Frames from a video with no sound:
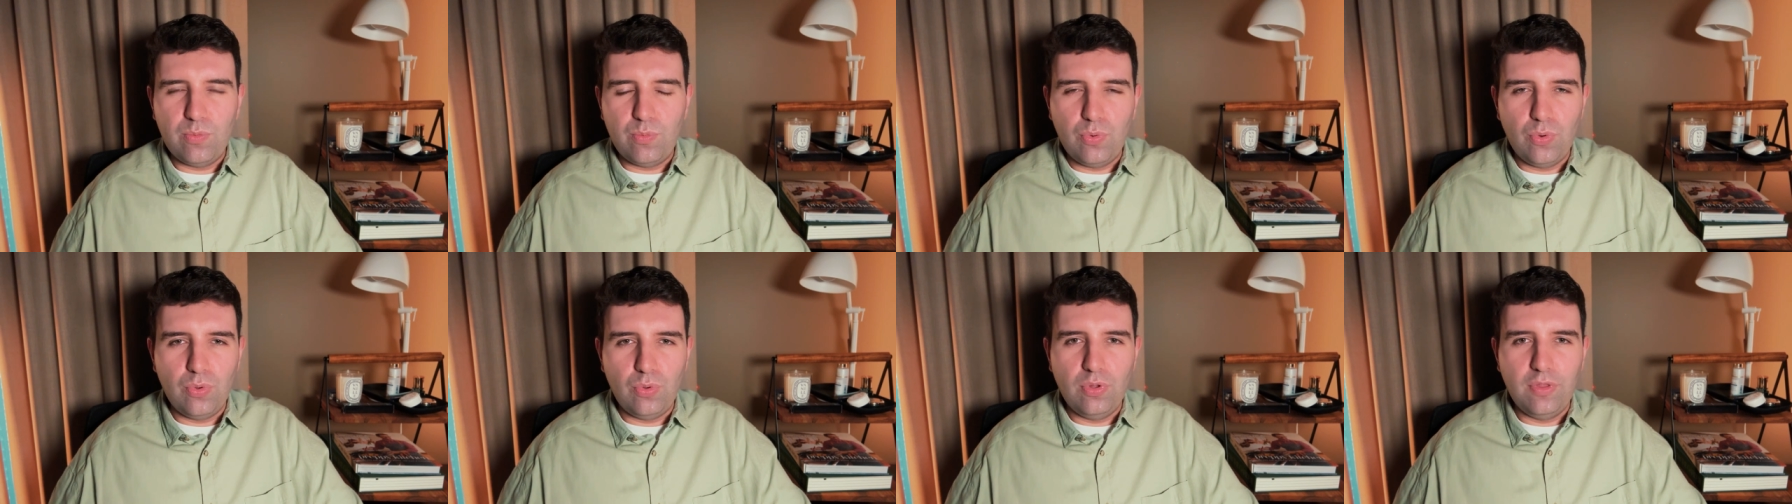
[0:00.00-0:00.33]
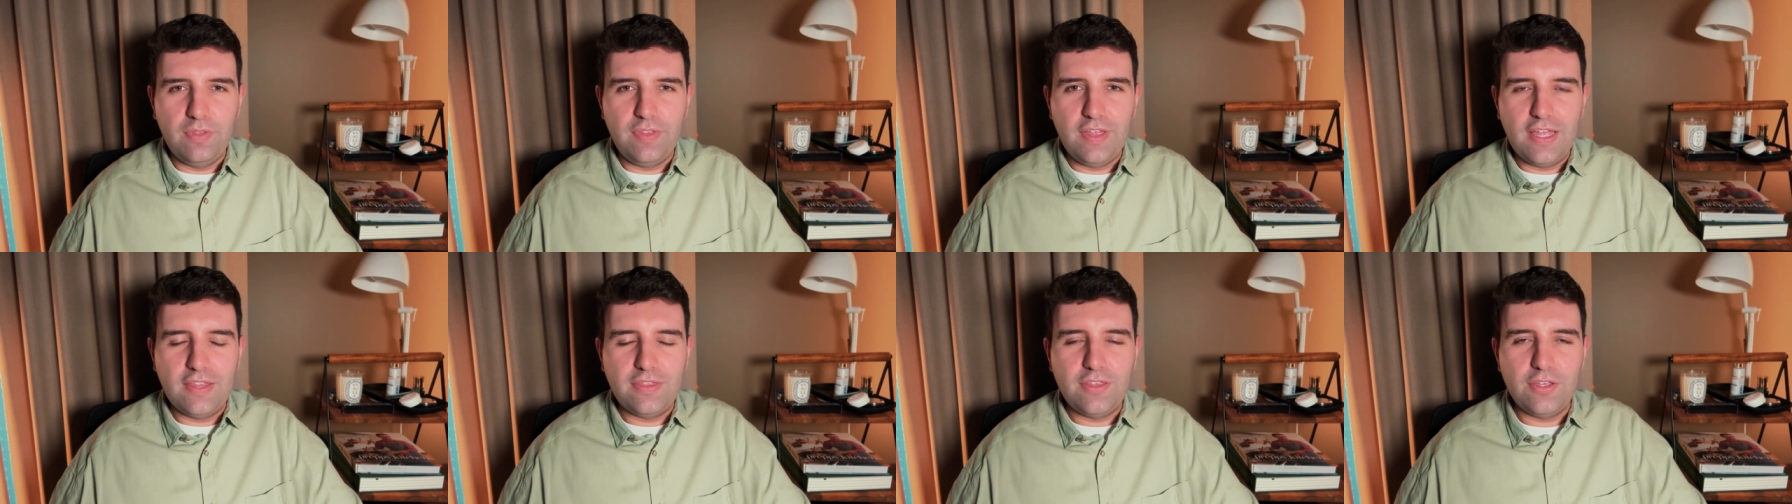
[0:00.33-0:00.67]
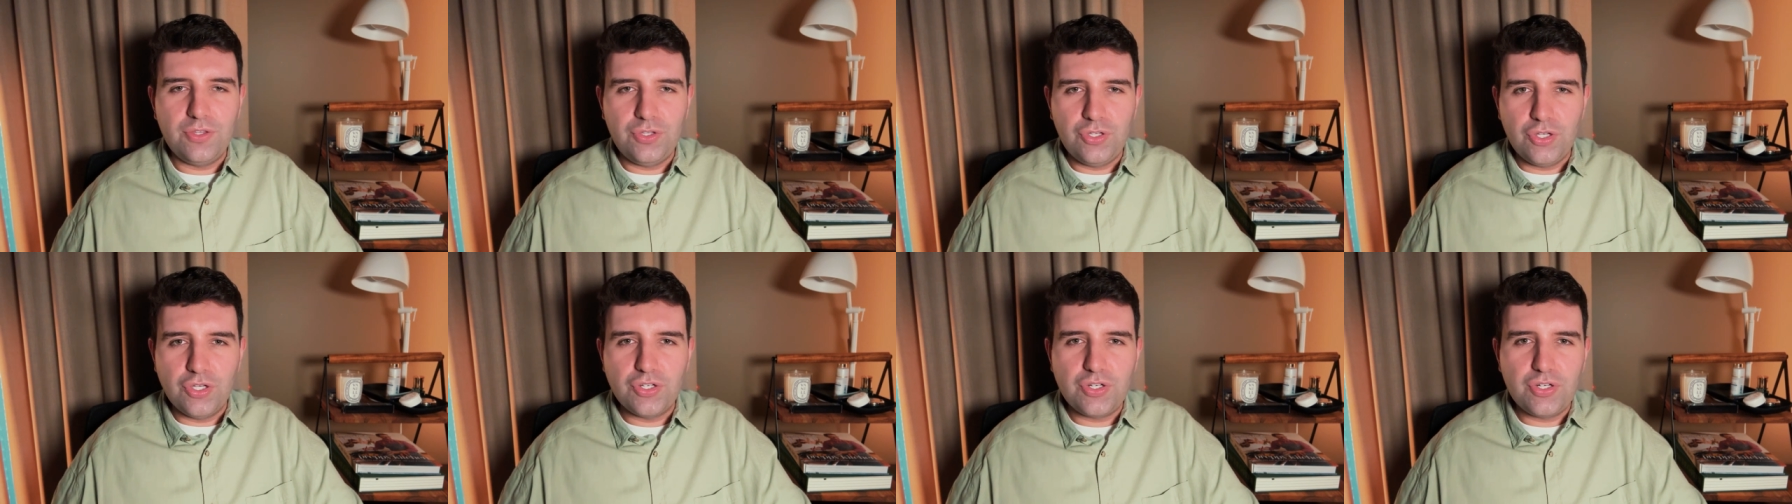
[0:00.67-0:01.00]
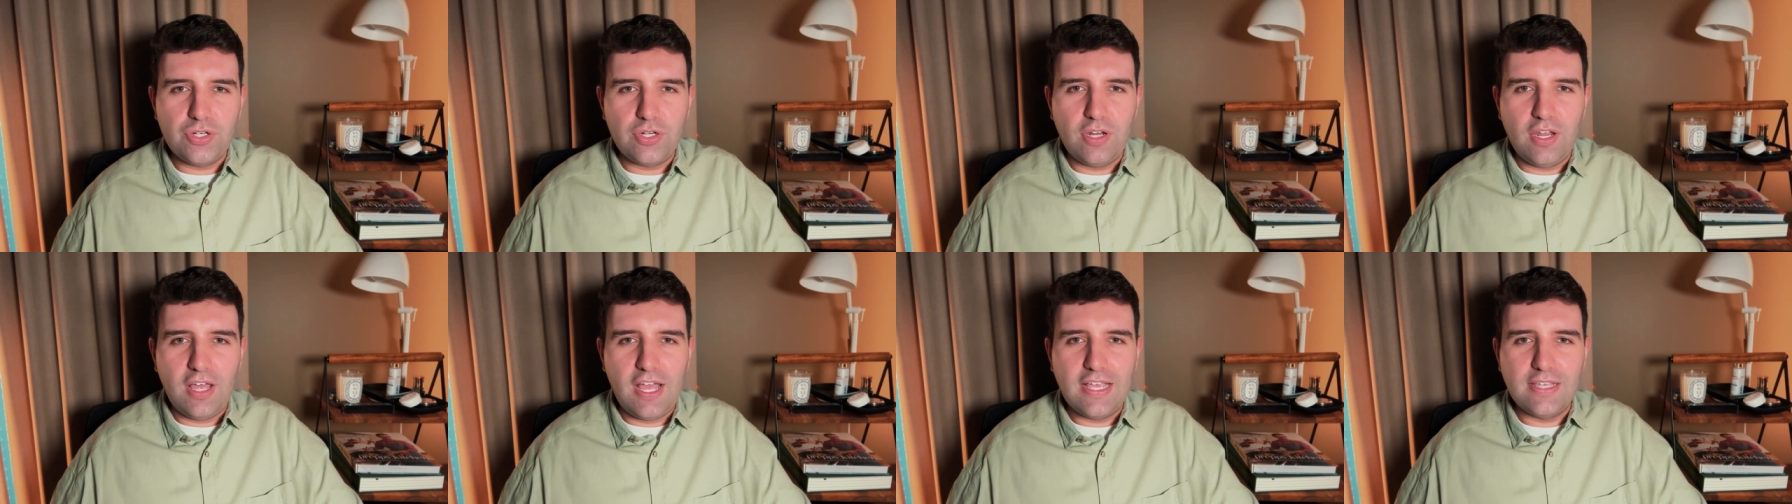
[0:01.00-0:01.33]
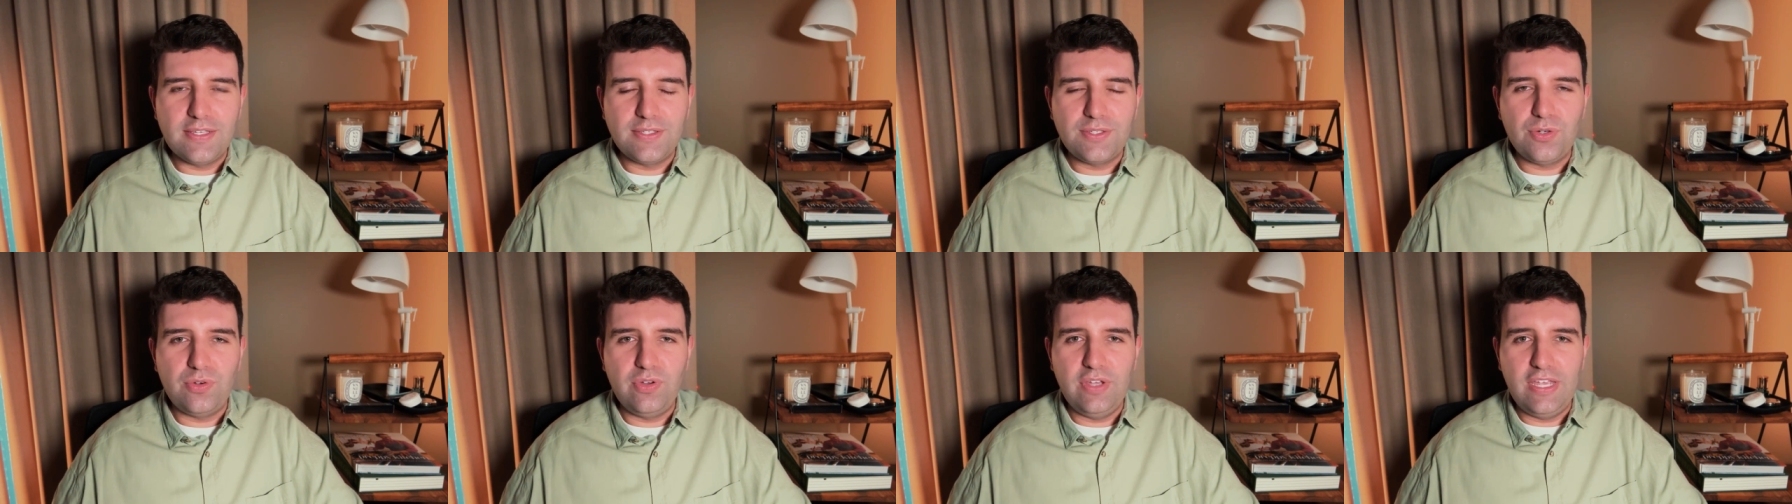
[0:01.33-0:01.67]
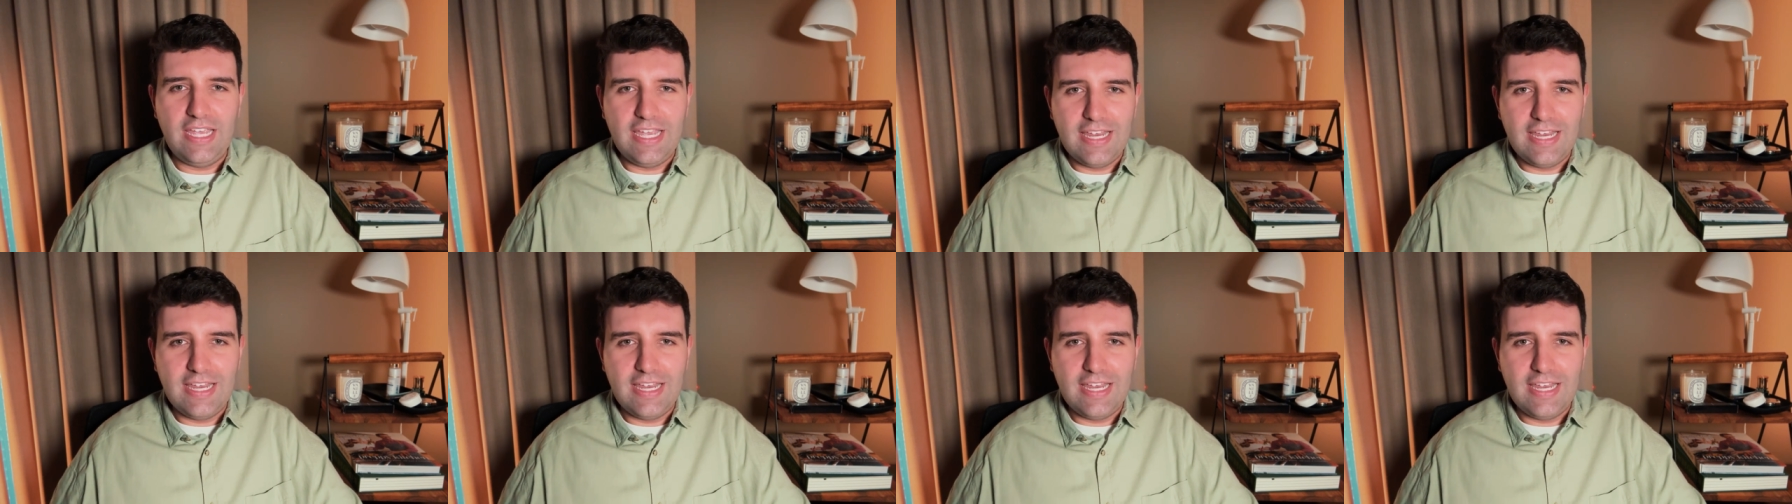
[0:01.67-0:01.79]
rule that the neutralized or